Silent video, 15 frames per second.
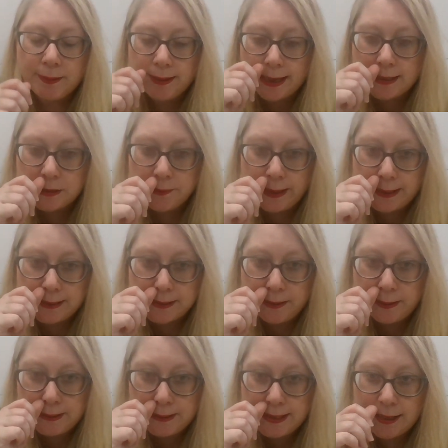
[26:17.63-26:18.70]
next week. So
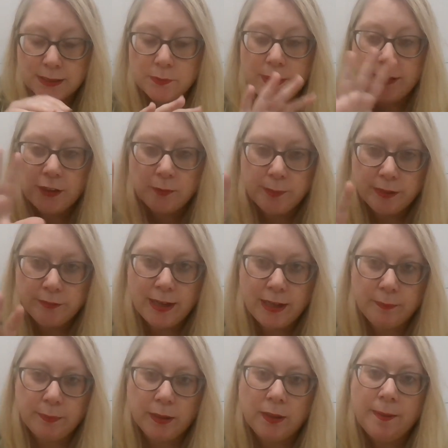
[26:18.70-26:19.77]
you can tell us when you'll be
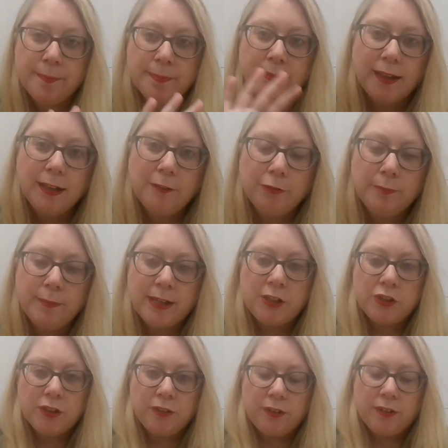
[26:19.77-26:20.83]
available. That
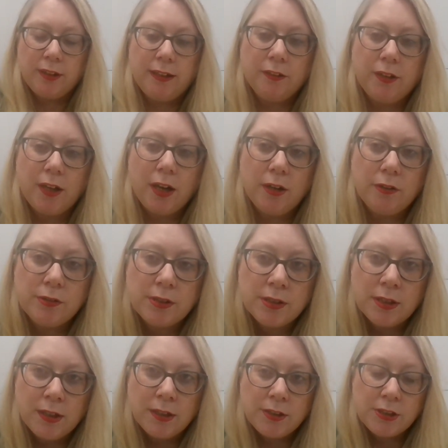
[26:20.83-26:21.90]
information then
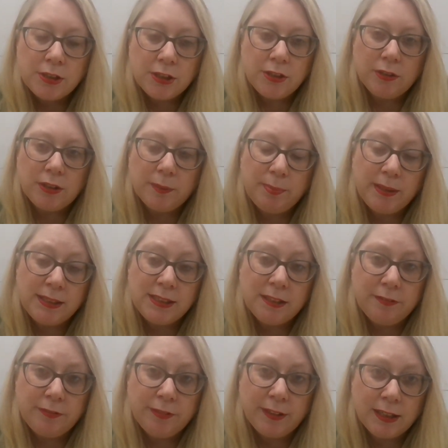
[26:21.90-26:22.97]
goes to the
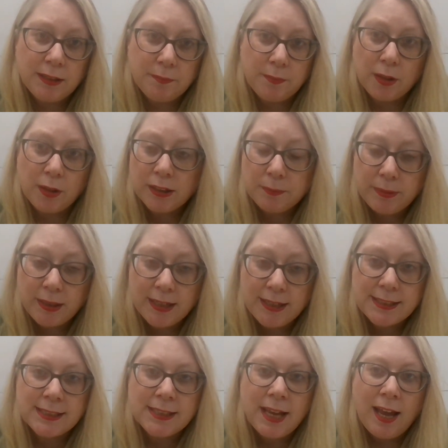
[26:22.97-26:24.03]
Plantific
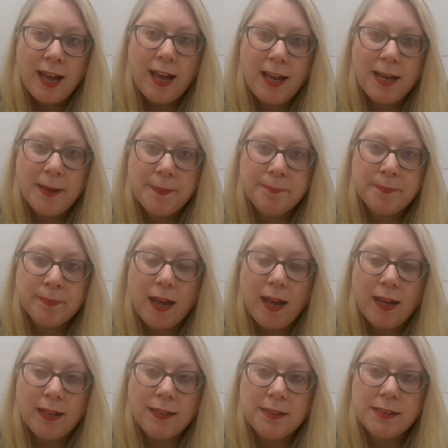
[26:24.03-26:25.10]
marketplace, and
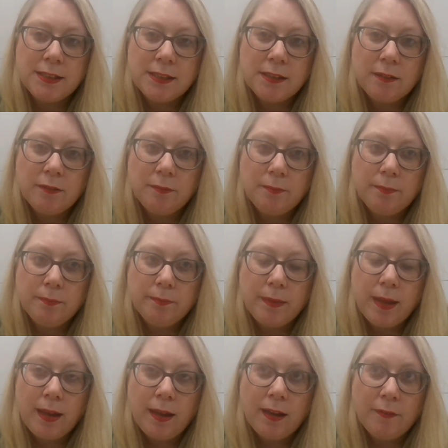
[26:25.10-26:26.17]

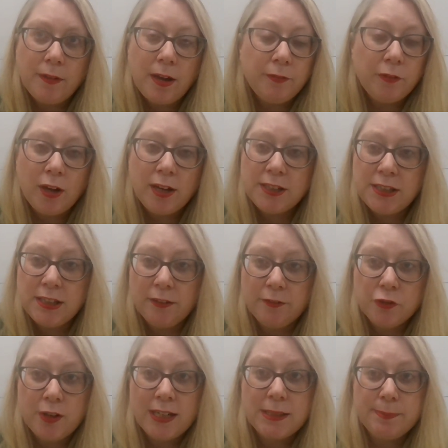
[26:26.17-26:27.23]
a variety
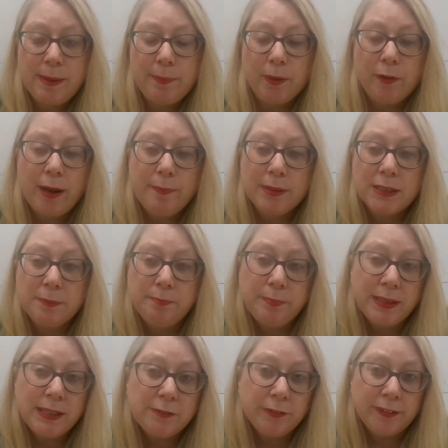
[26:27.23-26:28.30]
of tradespeople are able to
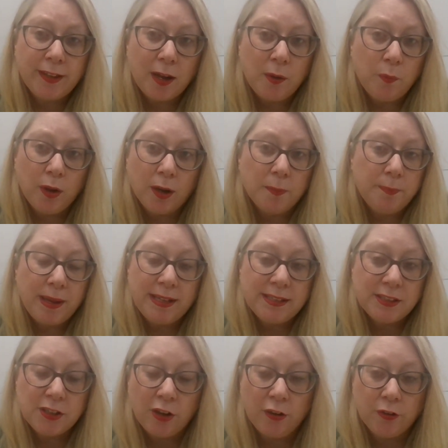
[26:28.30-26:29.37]
bid for that work
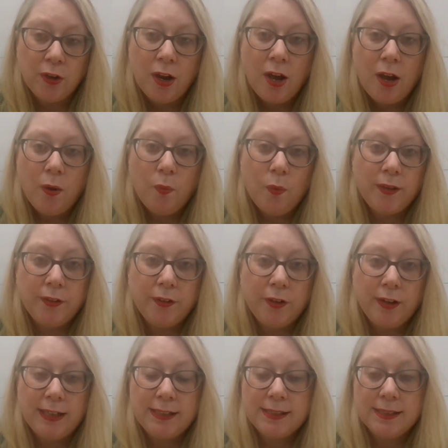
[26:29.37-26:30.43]
based on
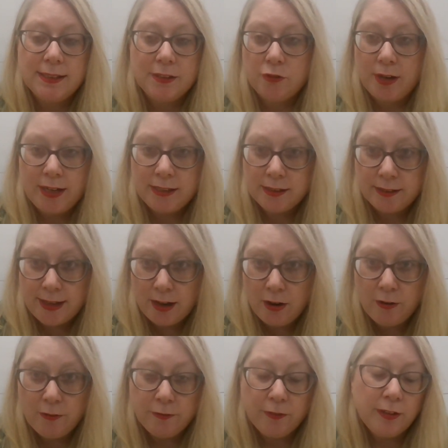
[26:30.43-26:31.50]
whether it's a trade that they
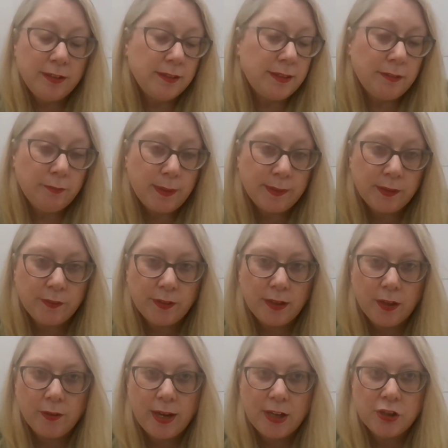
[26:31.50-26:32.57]
offer and whether the
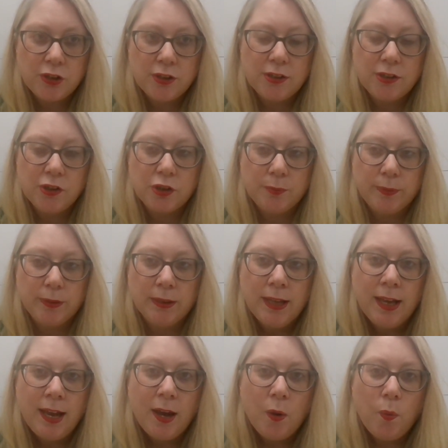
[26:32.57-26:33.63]
location is suitable.
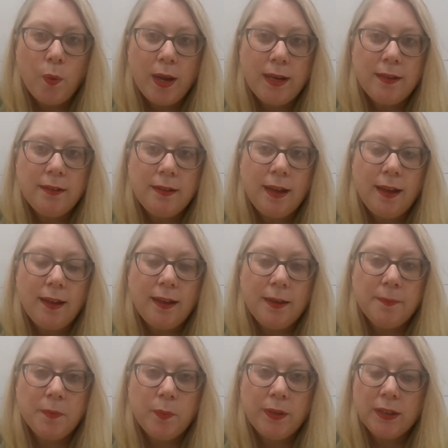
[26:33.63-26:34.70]
When
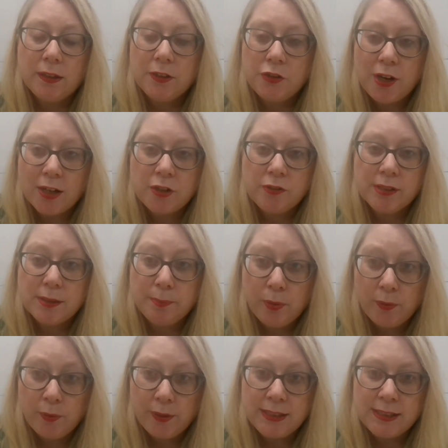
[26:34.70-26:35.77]
a contractor is
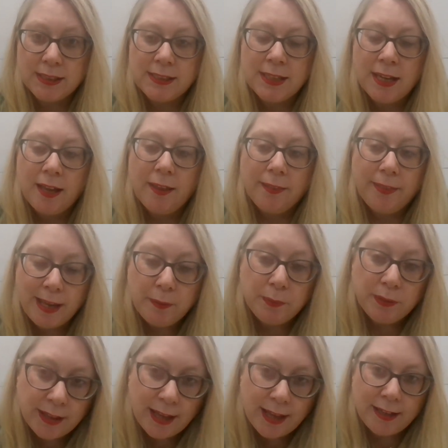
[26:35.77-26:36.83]
appointed, they
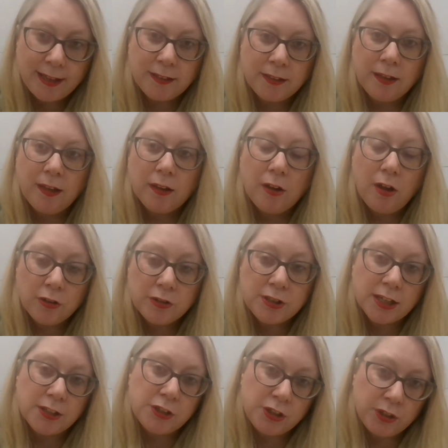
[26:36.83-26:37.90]
will then
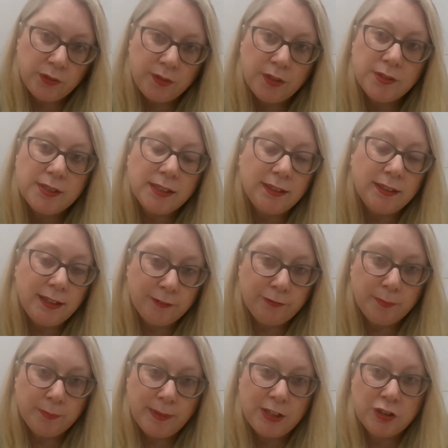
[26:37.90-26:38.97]
contact you using the
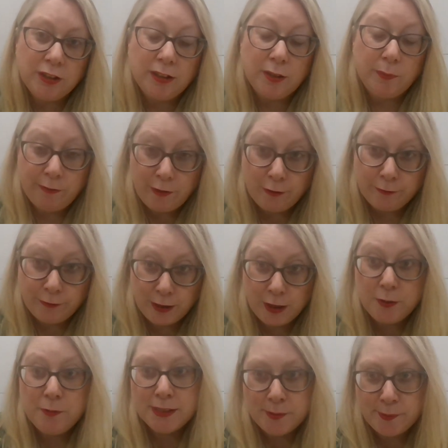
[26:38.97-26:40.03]
information that we've got for
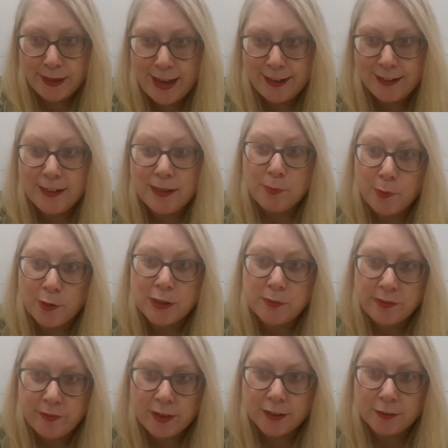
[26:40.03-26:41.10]
you. So again,
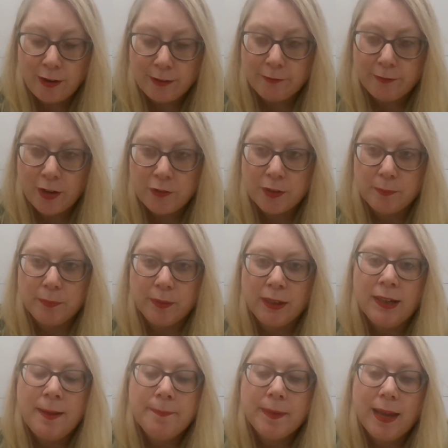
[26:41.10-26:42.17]
important we've got the right phone
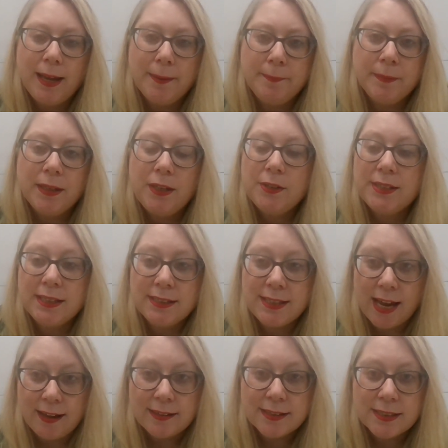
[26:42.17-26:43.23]
number, and using
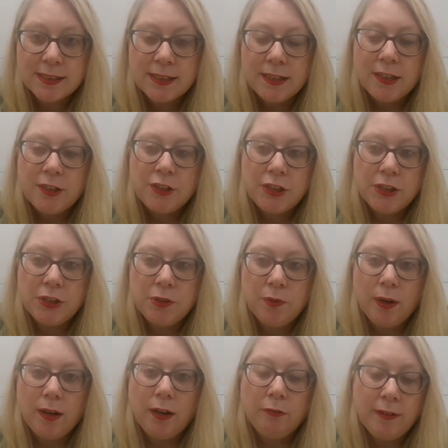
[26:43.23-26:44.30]
text
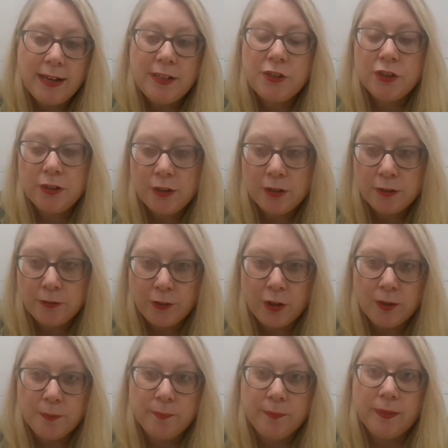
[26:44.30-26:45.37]
to arrange and
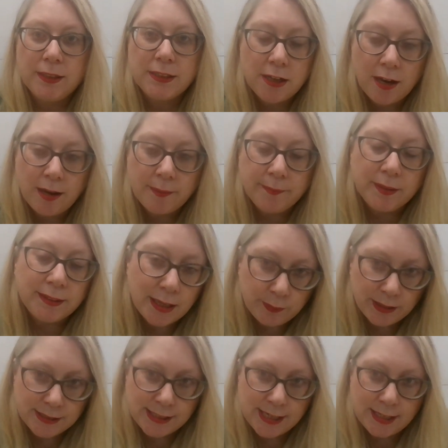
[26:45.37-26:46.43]
confirm the time that they
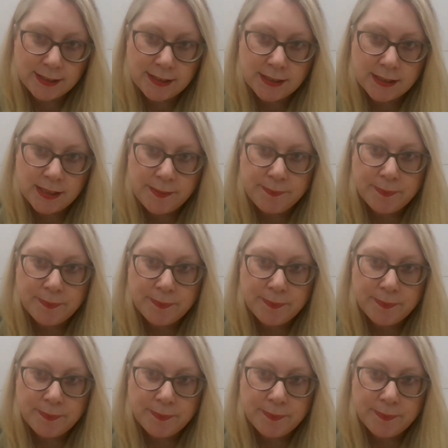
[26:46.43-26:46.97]
will attend.